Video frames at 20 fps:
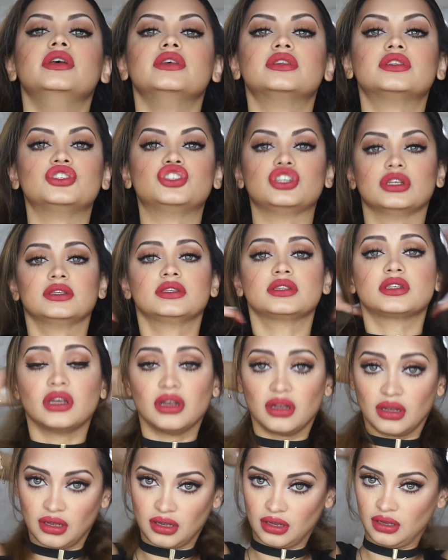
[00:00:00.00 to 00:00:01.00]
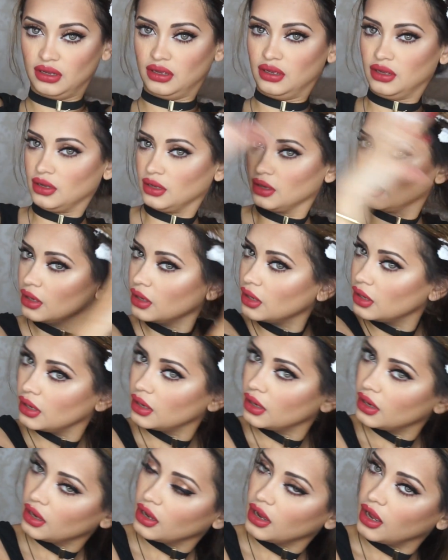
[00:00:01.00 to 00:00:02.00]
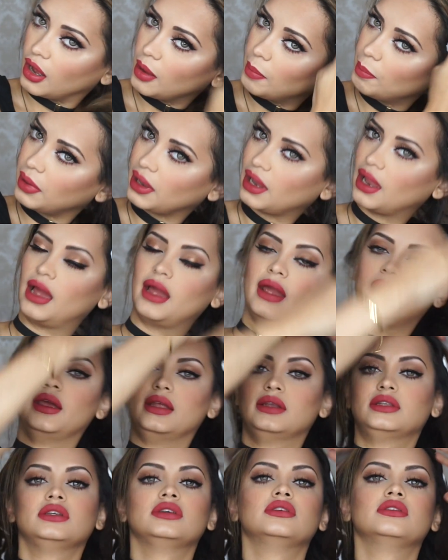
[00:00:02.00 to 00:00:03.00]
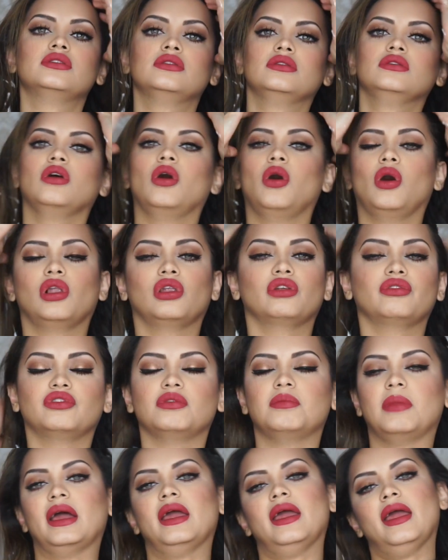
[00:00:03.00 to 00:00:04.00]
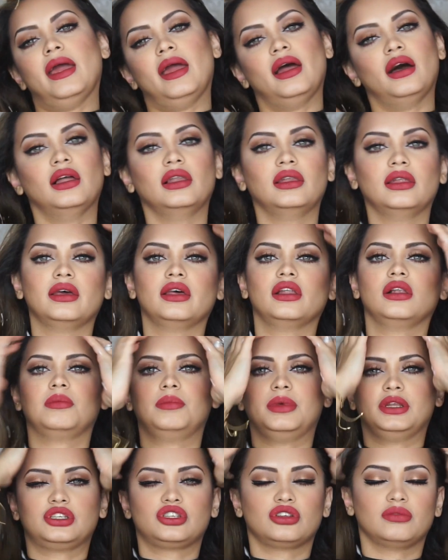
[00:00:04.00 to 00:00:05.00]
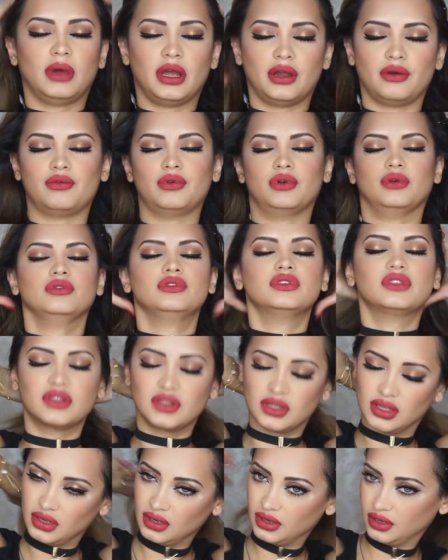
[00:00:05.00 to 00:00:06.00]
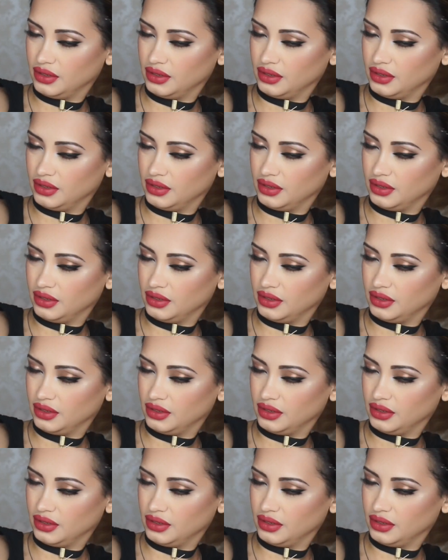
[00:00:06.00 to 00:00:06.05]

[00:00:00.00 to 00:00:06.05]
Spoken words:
is just apply it all over my hair, a little bit to my roots.